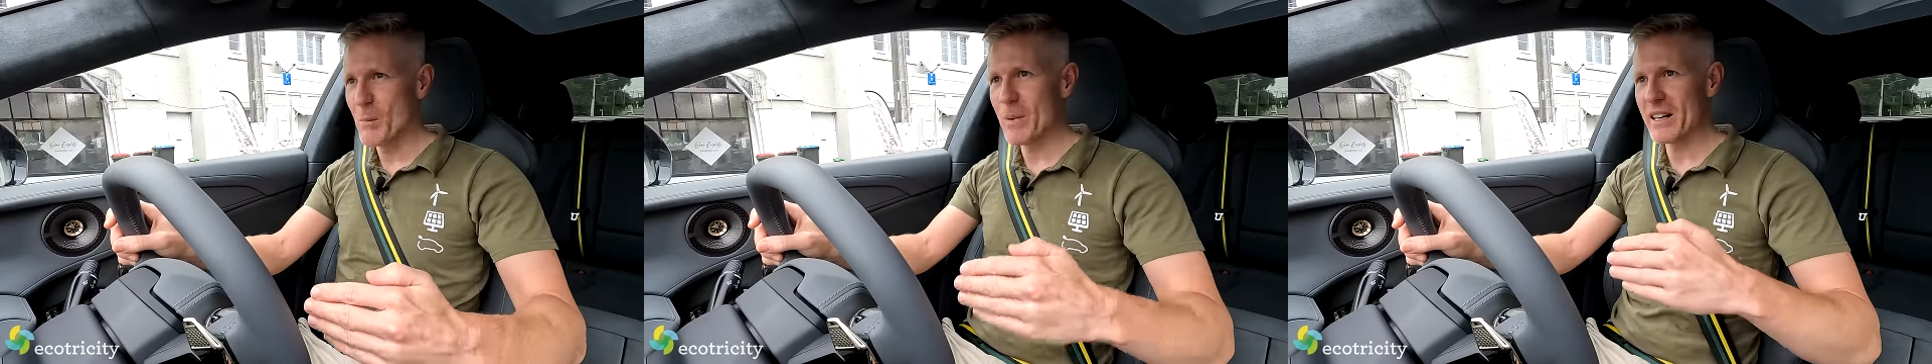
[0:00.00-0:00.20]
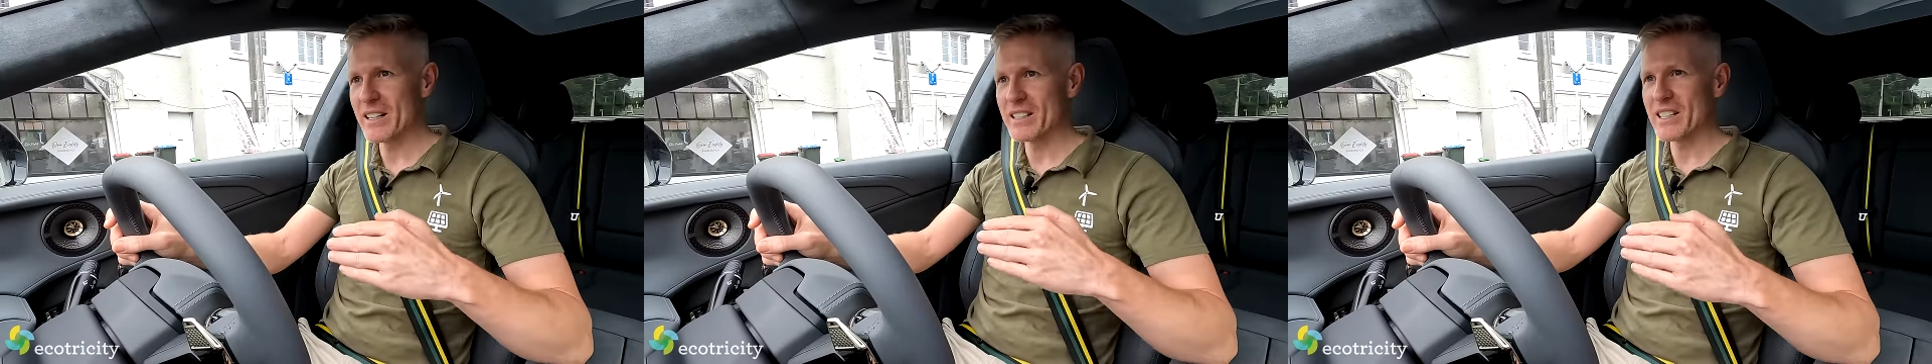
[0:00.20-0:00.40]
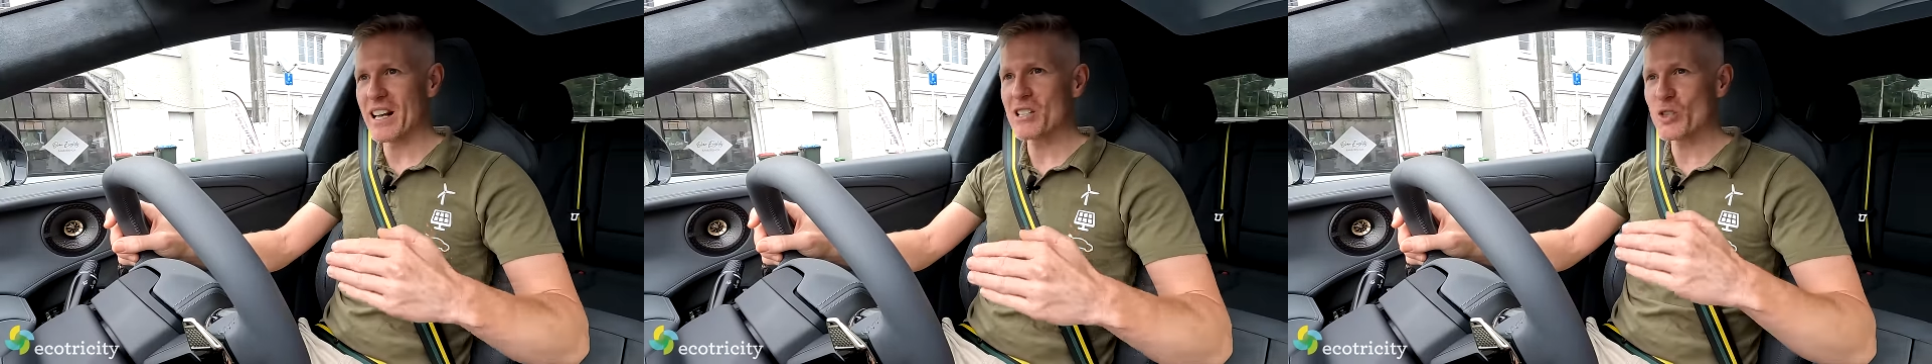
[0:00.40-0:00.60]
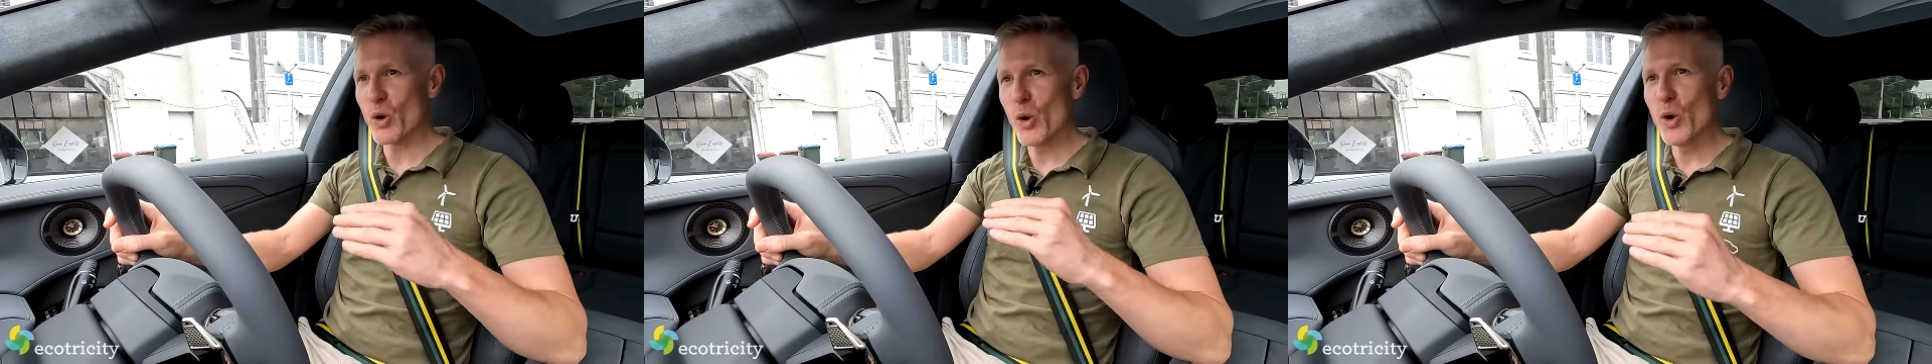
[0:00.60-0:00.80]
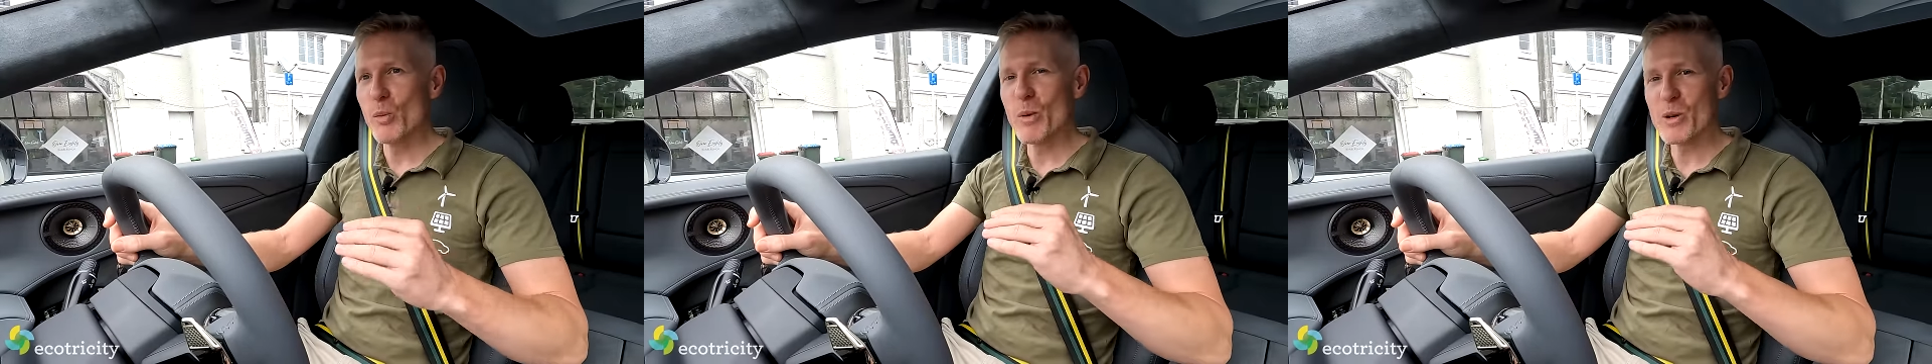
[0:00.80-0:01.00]
But it does
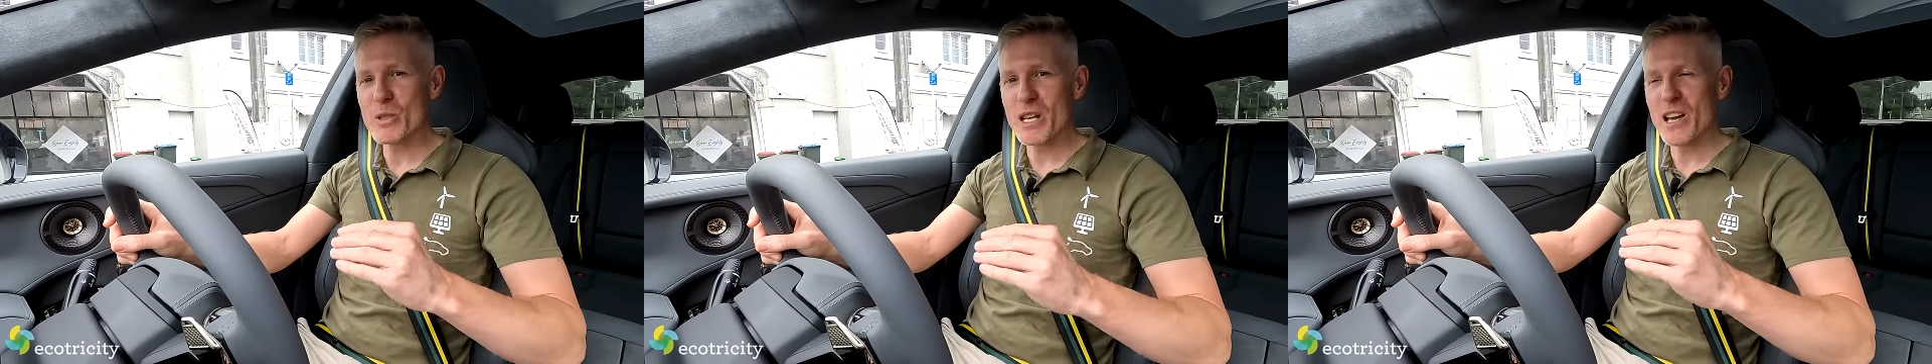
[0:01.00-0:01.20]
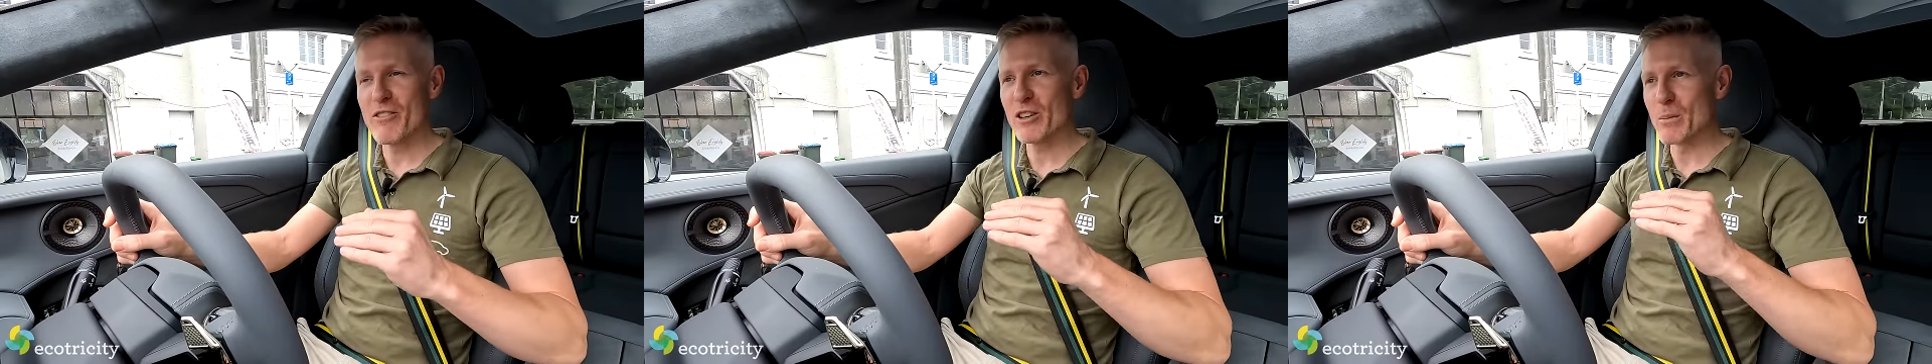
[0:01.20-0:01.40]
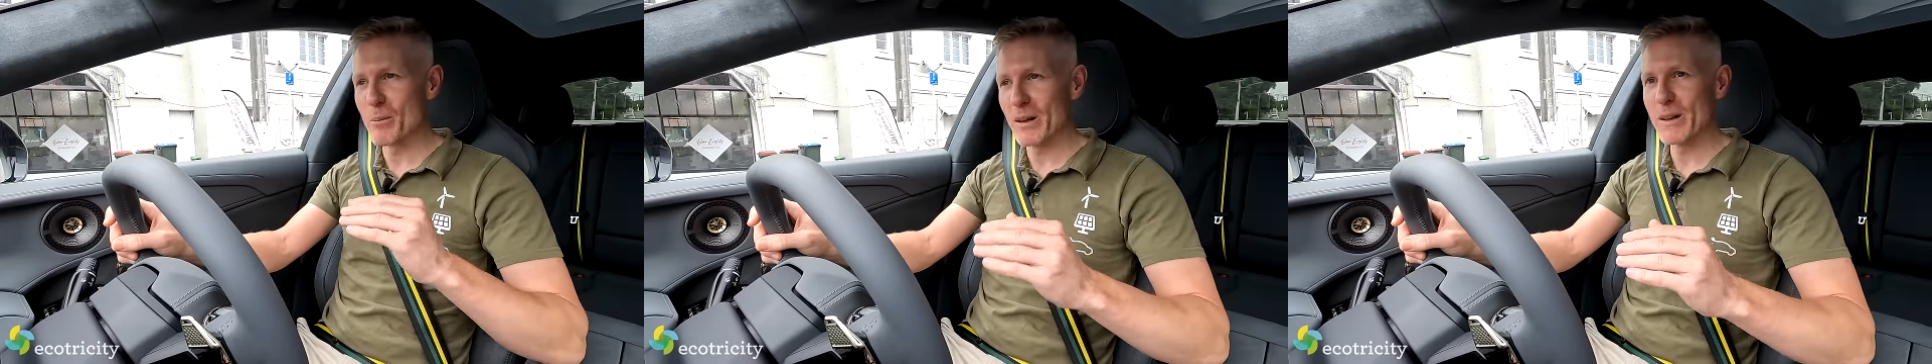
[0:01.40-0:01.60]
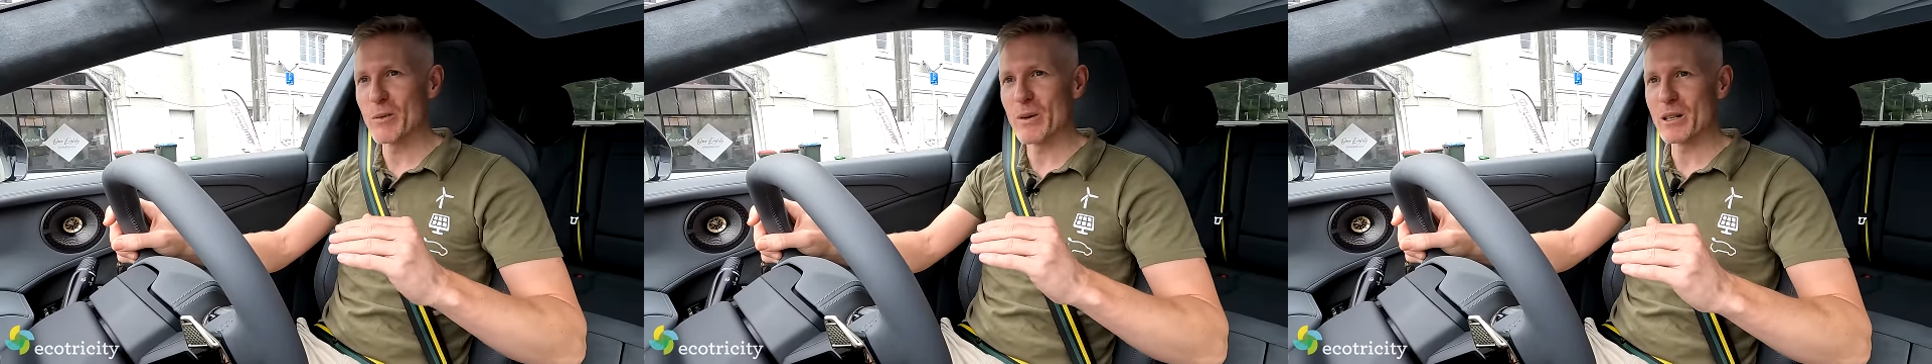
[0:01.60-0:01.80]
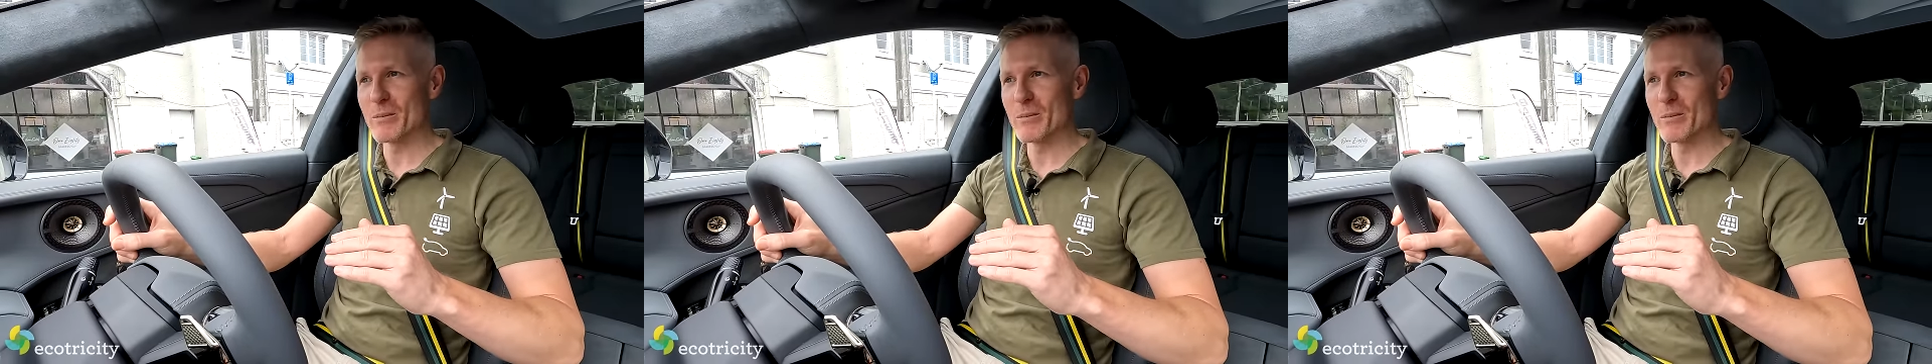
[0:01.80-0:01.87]
almost have complete